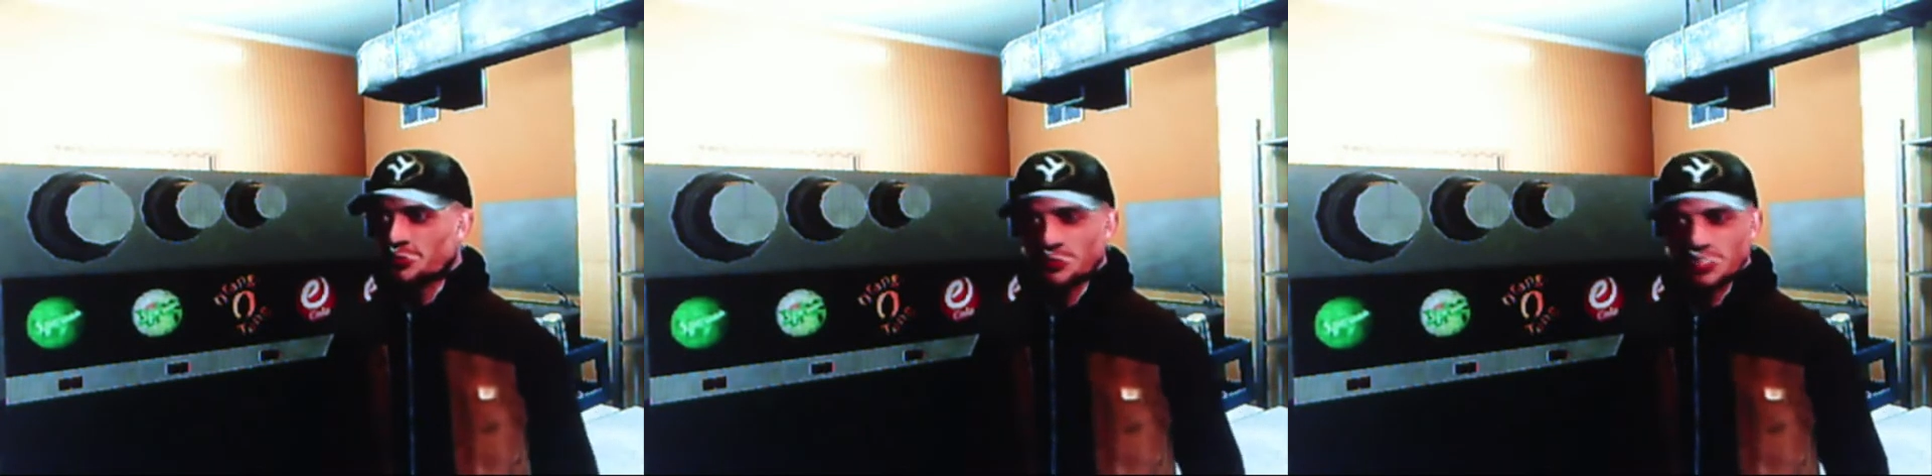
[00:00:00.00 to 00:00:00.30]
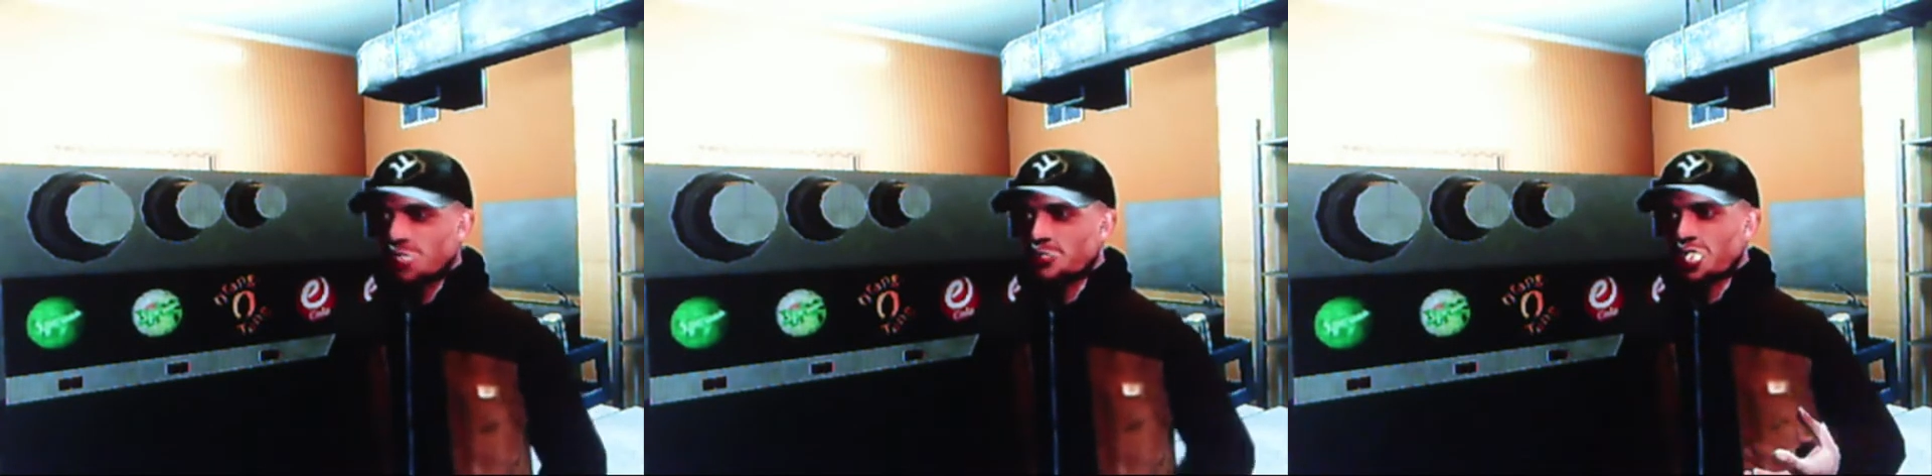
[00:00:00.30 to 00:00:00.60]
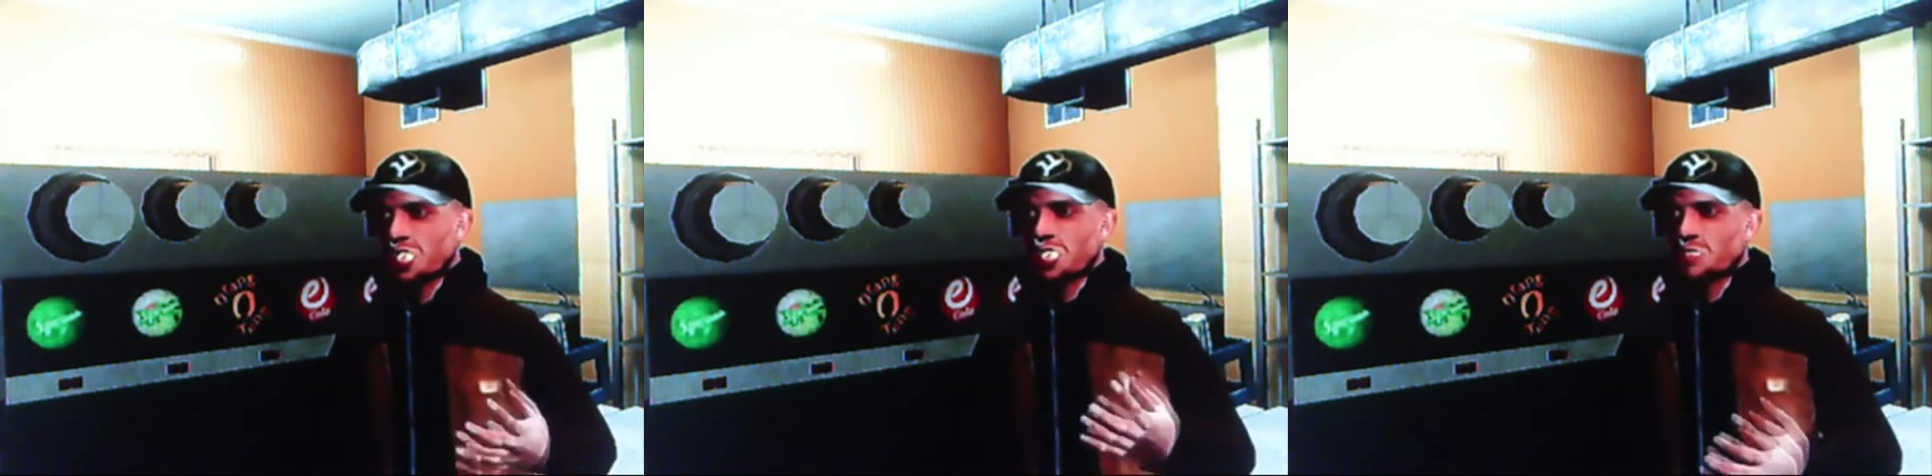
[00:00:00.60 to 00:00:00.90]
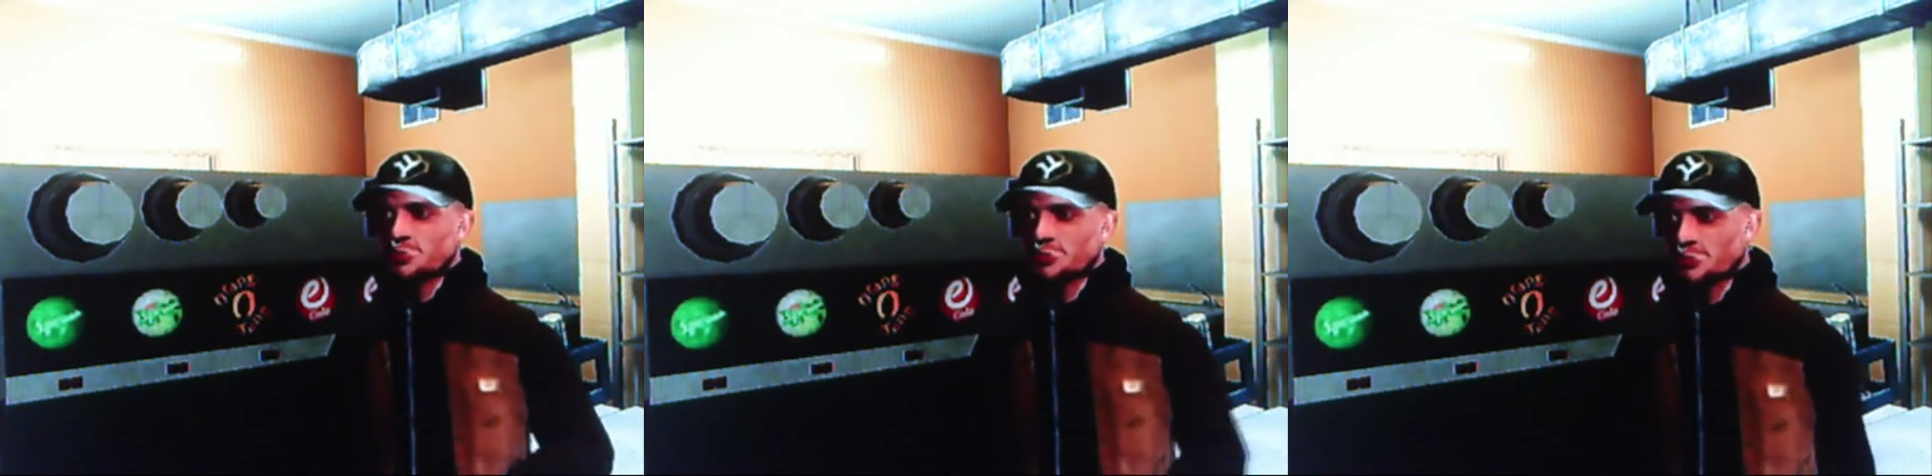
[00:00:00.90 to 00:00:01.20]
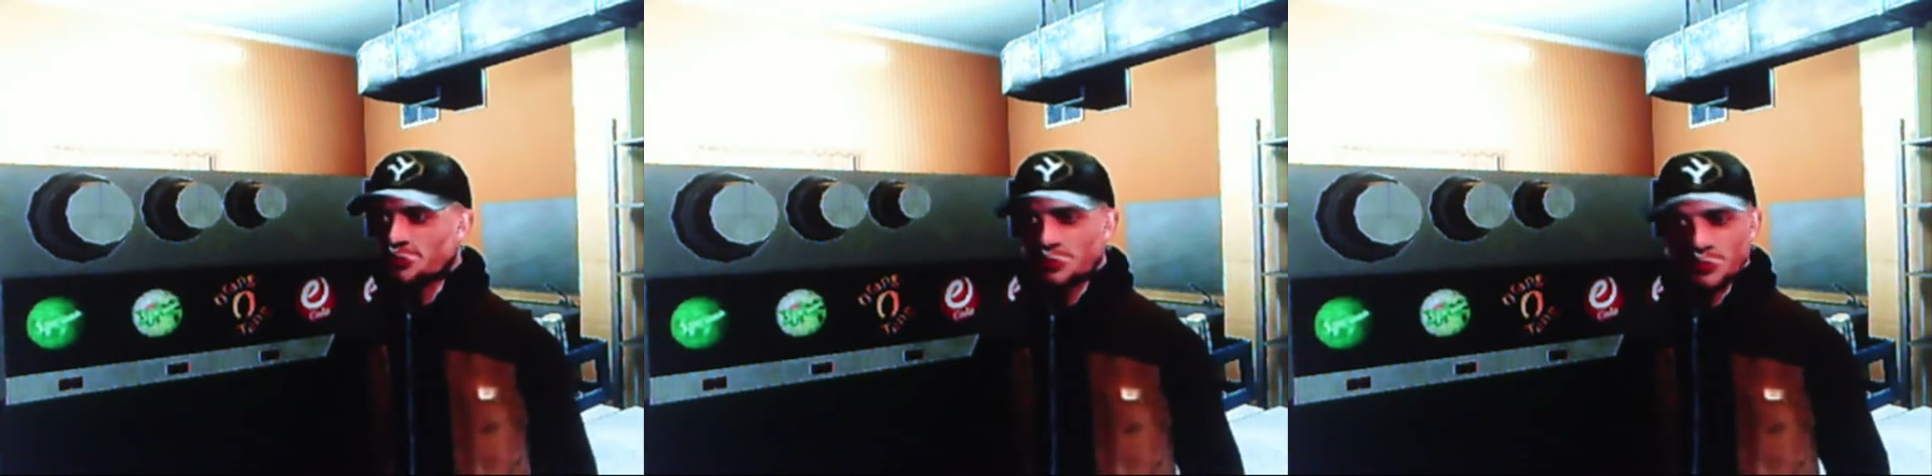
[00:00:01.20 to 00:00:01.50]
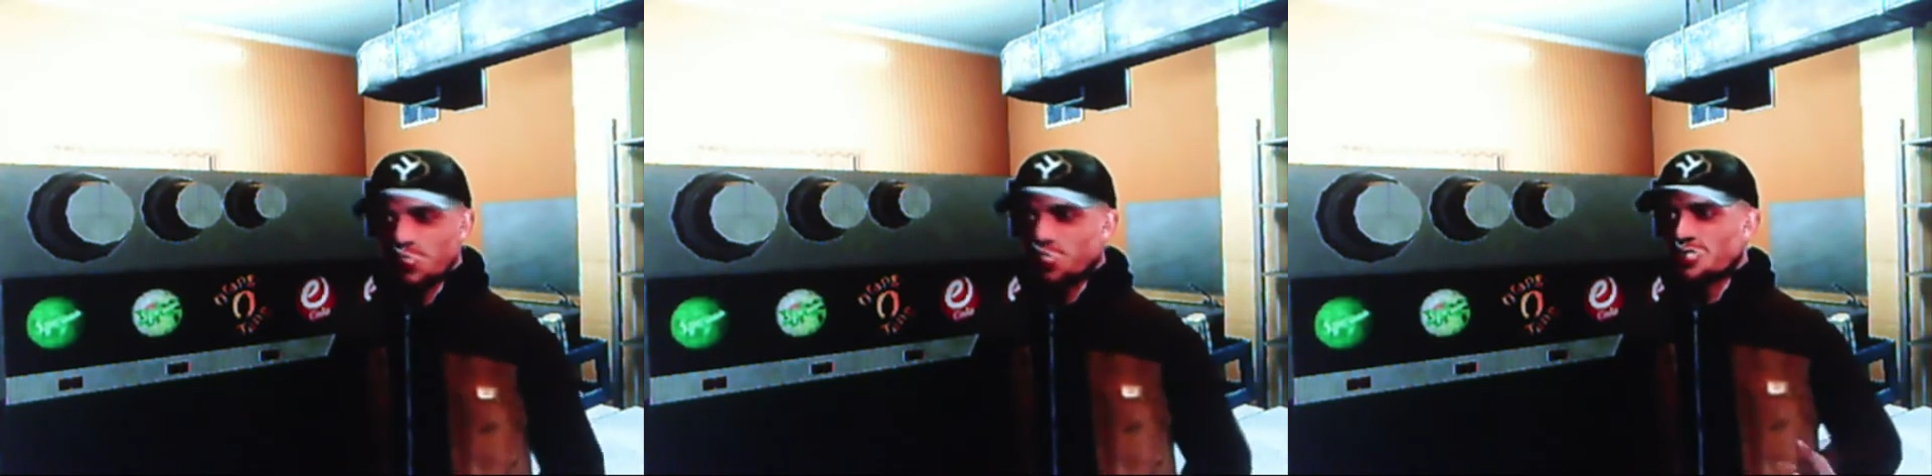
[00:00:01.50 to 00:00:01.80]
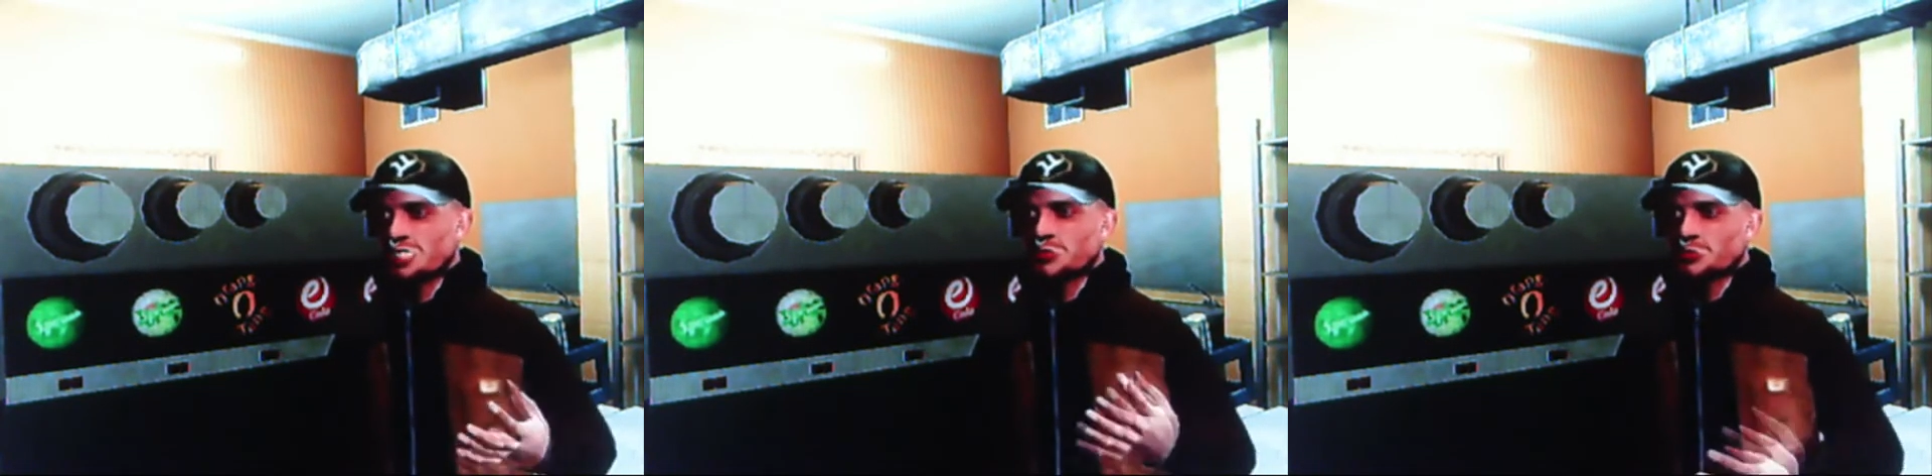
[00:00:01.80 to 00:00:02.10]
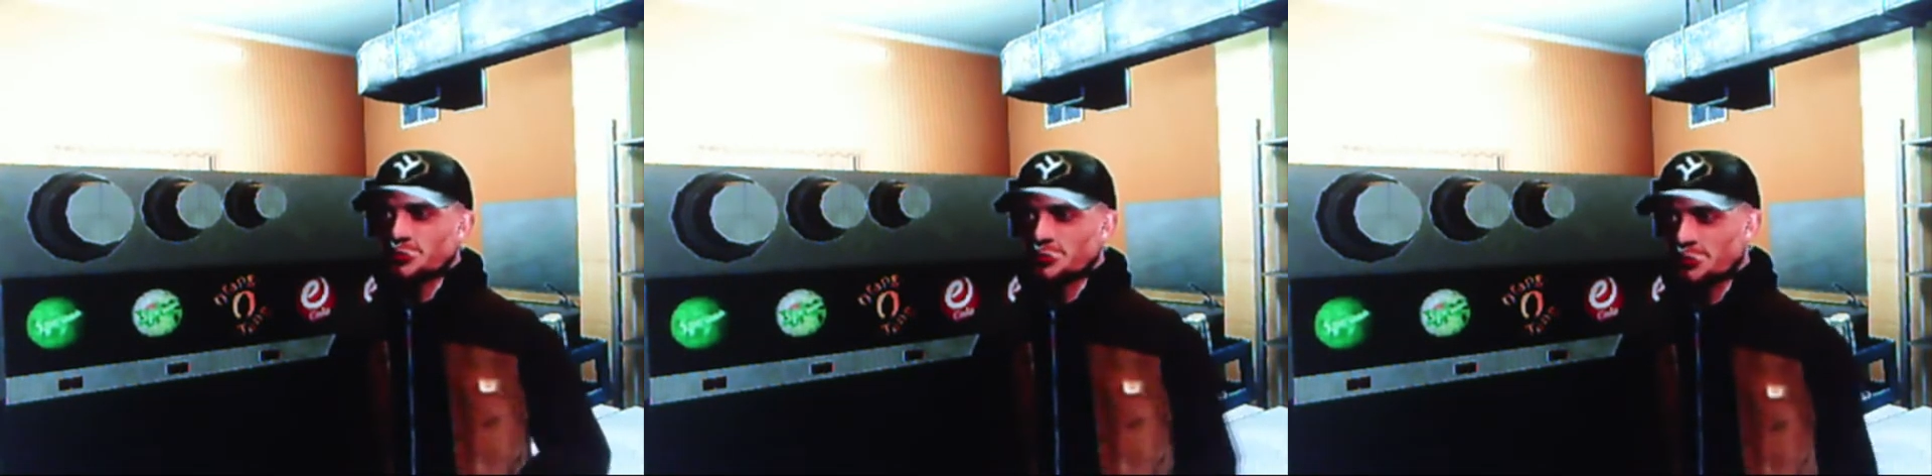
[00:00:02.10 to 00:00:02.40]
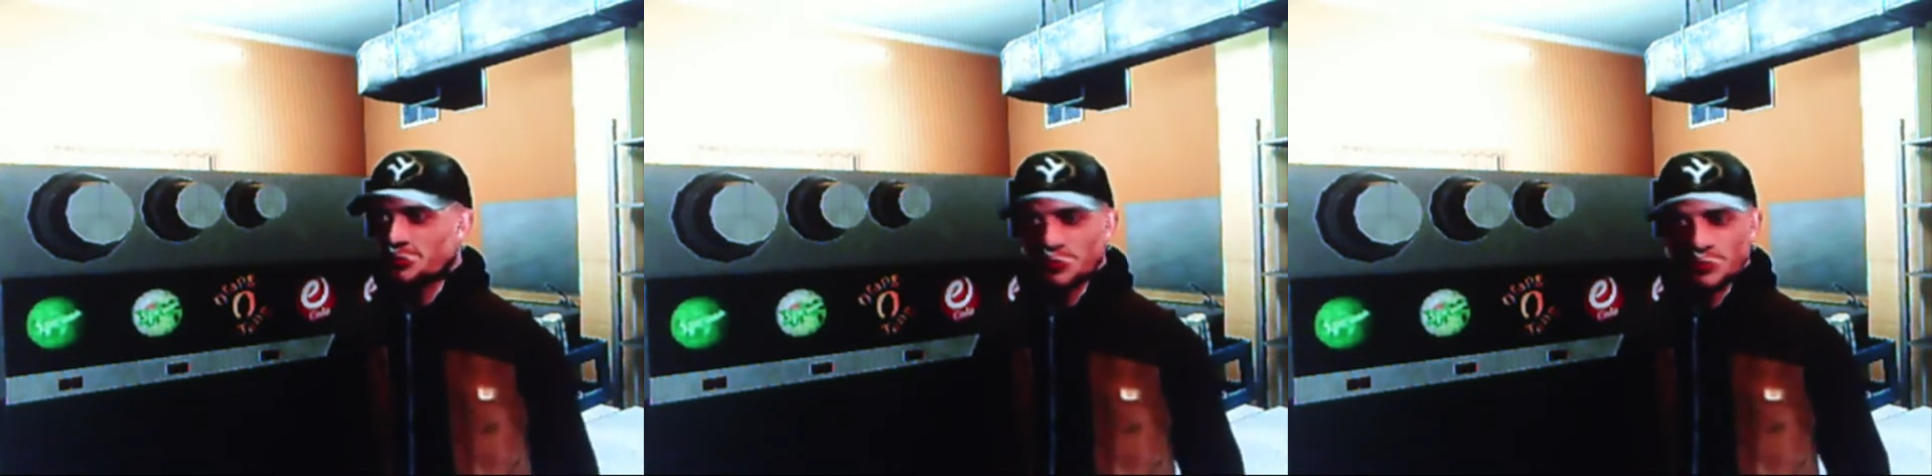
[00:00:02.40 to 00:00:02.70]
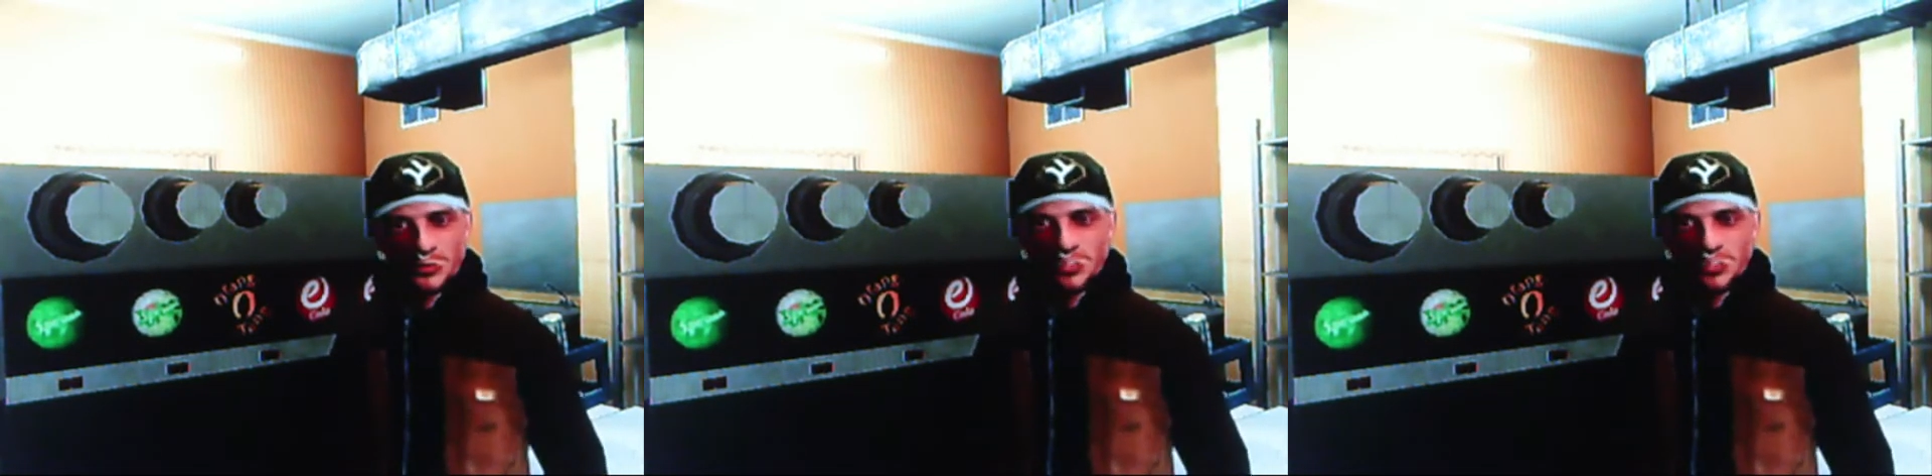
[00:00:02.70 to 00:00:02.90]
So when you deliver the customer's complete